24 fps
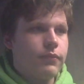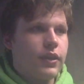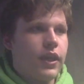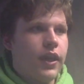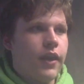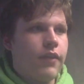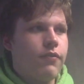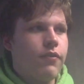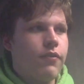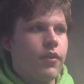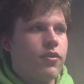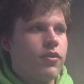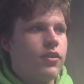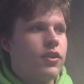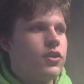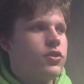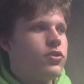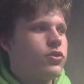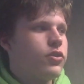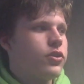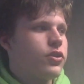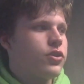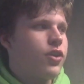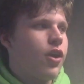If a
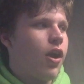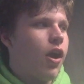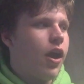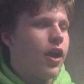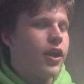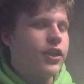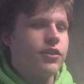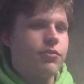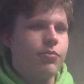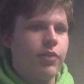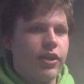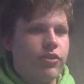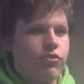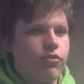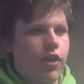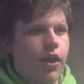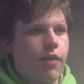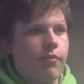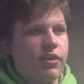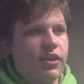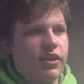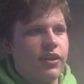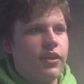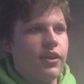seizure is caused by
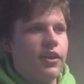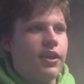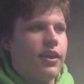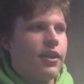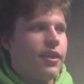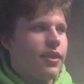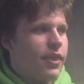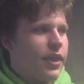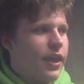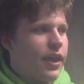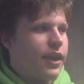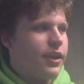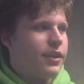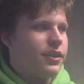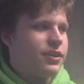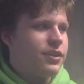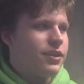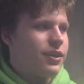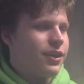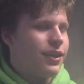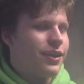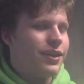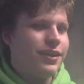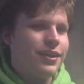trauma, that
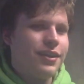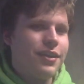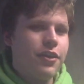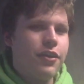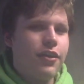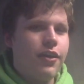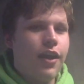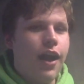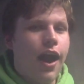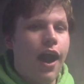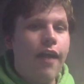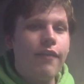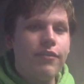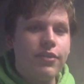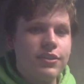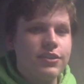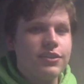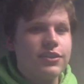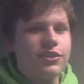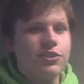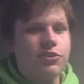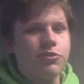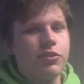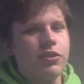is
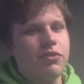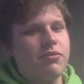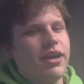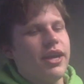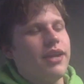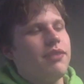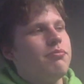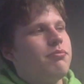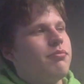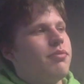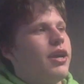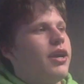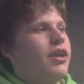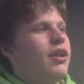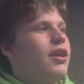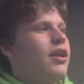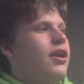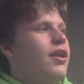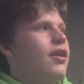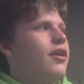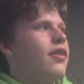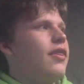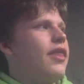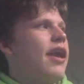obviously it's really bad, but
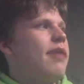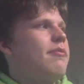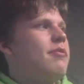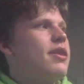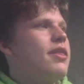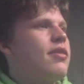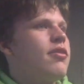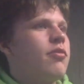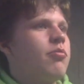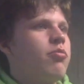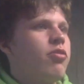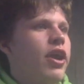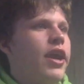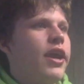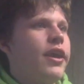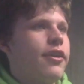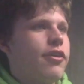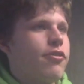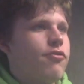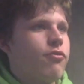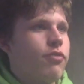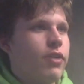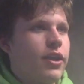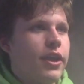that means the brain
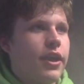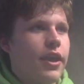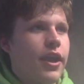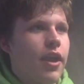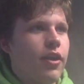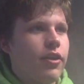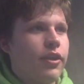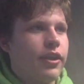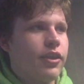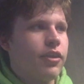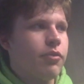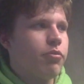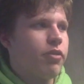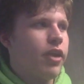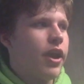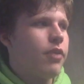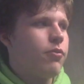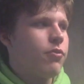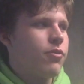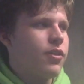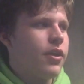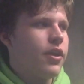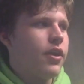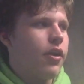is freaking out. Like the
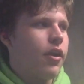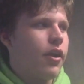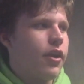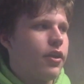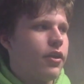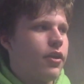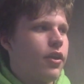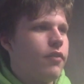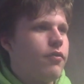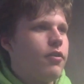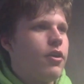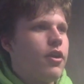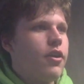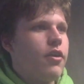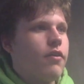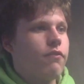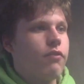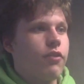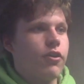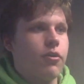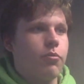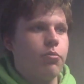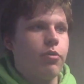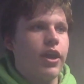brain was hit hard enough
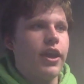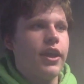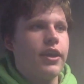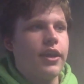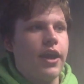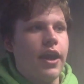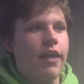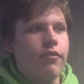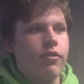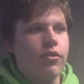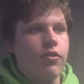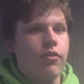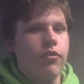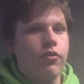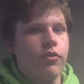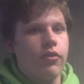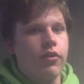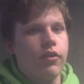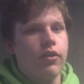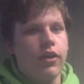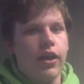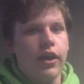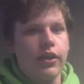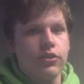for the brain to have its own
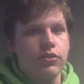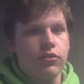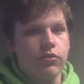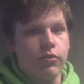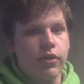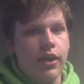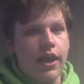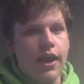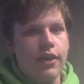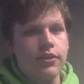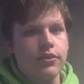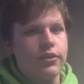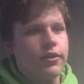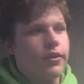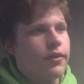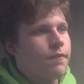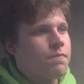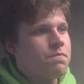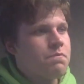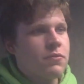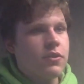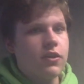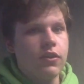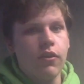neurological reaction.
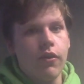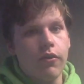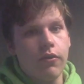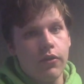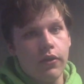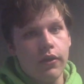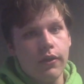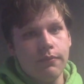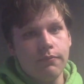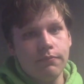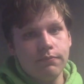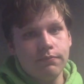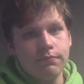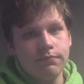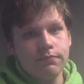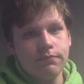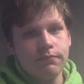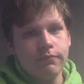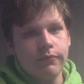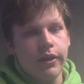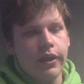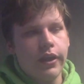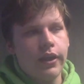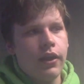No good,
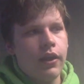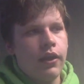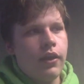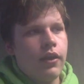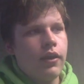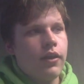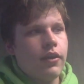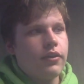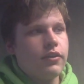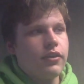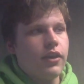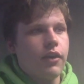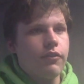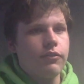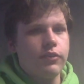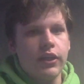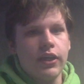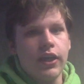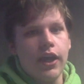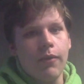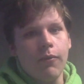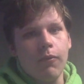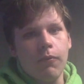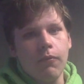right? Definitely
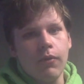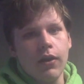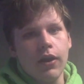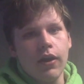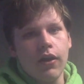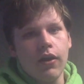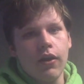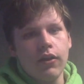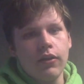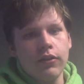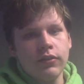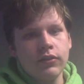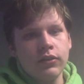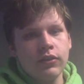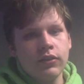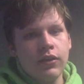a 911 call.